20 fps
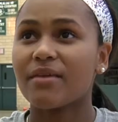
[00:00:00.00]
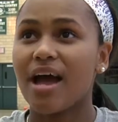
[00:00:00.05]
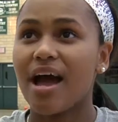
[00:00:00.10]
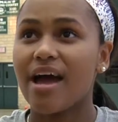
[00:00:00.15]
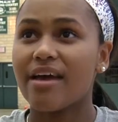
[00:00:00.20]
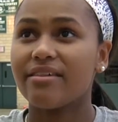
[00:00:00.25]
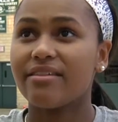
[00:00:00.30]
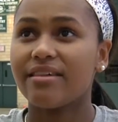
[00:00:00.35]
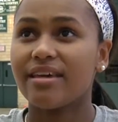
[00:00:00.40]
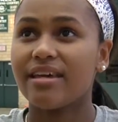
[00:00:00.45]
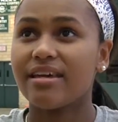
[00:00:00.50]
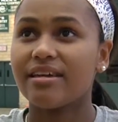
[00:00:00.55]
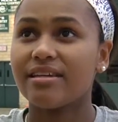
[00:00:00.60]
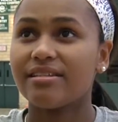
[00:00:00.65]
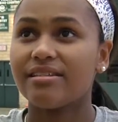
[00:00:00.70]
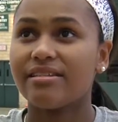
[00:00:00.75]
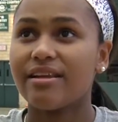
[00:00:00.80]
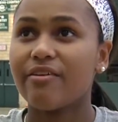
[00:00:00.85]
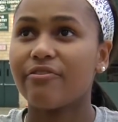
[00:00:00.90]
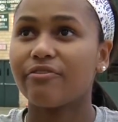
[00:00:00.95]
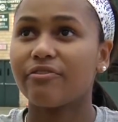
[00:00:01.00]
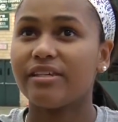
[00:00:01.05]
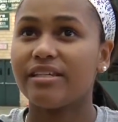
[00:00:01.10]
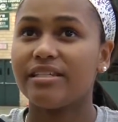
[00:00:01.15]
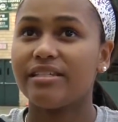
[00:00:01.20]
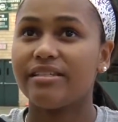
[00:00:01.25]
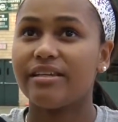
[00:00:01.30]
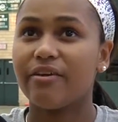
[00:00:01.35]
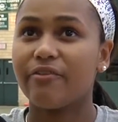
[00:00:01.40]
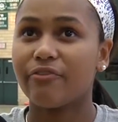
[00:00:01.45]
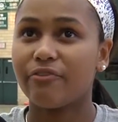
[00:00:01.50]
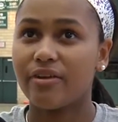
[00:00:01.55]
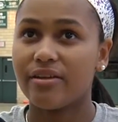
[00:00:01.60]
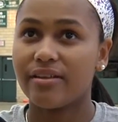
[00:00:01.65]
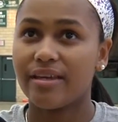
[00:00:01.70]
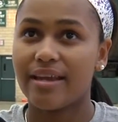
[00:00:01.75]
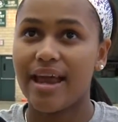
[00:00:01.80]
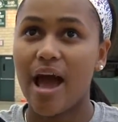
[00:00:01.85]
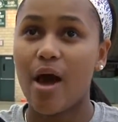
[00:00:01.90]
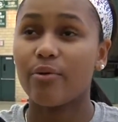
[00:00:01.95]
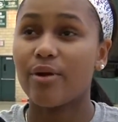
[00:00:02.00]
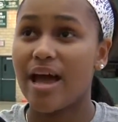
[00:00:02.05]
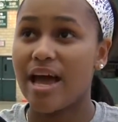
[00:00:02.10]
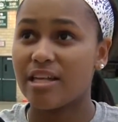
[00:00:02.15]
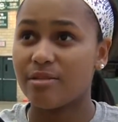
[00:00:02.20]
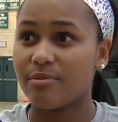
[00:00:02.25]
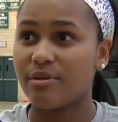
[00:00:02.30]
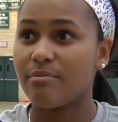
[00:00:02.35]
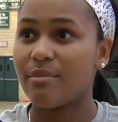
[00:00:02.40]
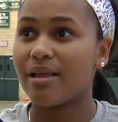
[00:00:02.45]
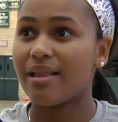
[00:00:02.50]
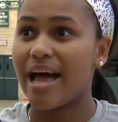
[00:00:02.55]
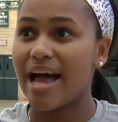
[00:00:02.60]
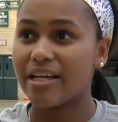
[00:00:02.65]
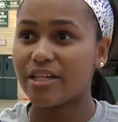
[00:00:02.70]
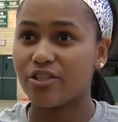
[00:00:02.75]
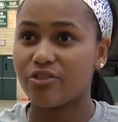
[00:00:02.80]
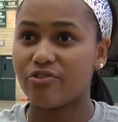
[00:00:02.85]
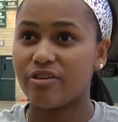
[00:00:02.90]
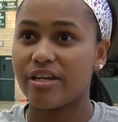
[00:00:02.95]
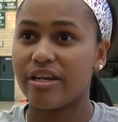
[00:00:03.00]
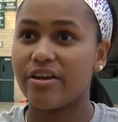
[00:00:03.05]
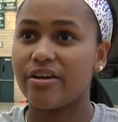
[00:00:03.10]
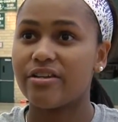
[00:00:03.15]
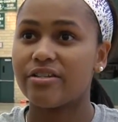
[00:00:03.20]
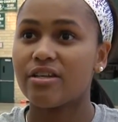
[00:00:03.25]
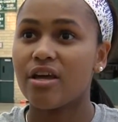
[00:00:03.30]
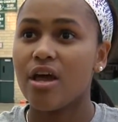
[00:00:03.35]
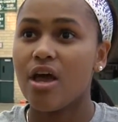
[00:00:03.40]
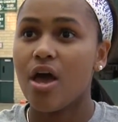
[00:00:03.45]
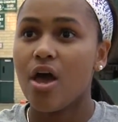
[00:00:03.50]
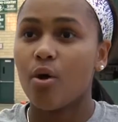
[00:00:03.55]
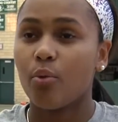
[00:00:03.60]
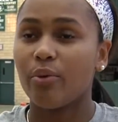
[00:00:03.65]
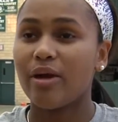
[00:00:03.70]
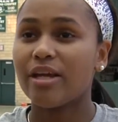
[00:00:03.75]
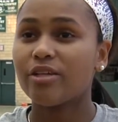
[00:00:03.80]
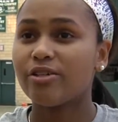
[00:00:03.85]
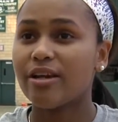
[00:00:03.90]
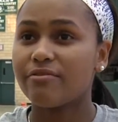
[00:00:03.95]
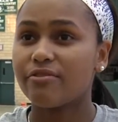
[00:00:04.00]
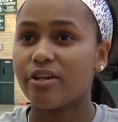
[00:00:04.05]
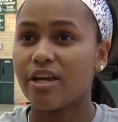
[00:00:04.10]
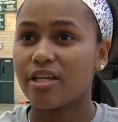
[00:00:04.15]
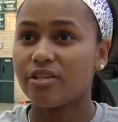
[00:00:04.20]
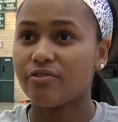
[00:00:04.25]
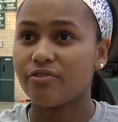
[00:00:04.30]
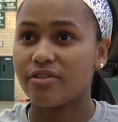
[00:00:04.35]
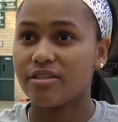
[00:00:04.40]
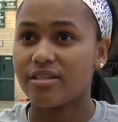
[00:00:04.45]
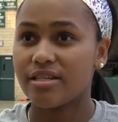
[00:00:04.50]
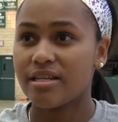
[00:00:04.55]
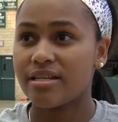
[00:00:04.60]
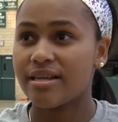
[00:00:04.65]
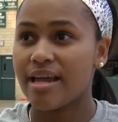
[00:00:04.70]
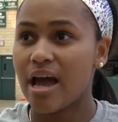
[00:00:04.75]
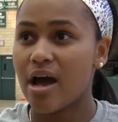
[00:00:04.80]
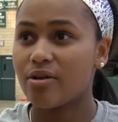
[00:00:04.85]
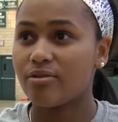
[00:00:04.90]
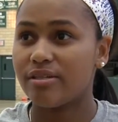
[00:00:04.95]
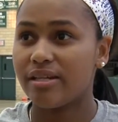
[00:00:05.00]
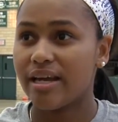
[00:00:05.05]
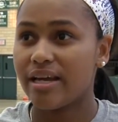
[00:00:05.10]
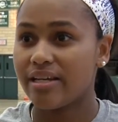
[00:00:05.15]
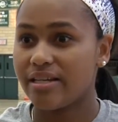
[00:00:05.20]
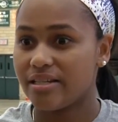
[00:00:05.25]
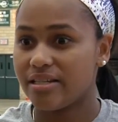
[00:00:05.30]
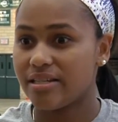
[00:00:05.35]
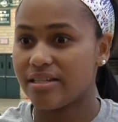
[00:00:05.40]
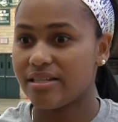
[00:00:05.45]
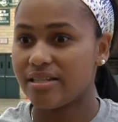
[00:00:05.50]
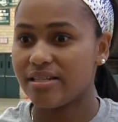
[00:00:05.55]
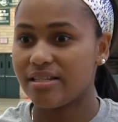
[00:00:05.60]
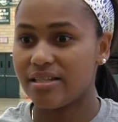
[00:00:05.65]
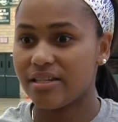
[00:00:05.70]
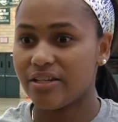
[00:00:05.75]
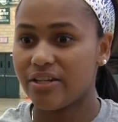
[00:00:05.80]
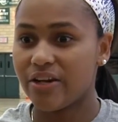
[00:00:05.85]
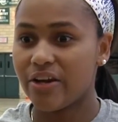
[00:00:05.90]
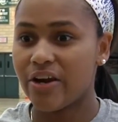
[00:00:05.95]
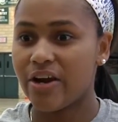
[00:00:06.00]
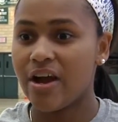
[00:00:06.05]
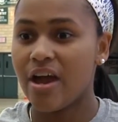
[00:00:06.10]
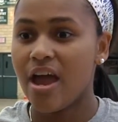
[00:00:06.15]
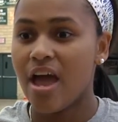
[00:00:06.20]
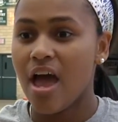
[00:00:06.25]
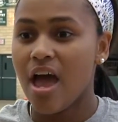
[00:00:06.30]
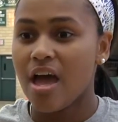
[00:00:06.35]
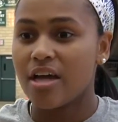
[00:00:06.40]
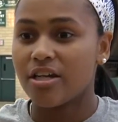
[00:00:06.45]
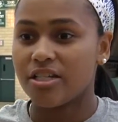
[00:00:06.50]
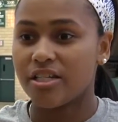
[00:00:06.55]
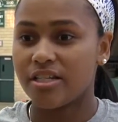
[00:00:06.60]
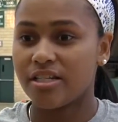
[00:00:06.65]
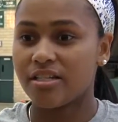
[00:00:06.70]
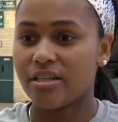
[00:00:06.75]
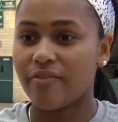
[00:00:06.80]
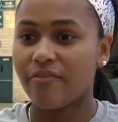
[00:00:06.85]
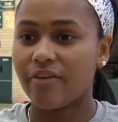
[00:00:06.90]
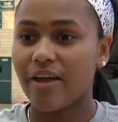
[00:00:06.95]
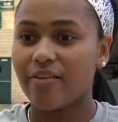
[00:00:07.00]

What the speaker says: I think it's definitely different than how it has been in my last 3 years. We actually have transfers in now. Danny, she's a senior. She's definitely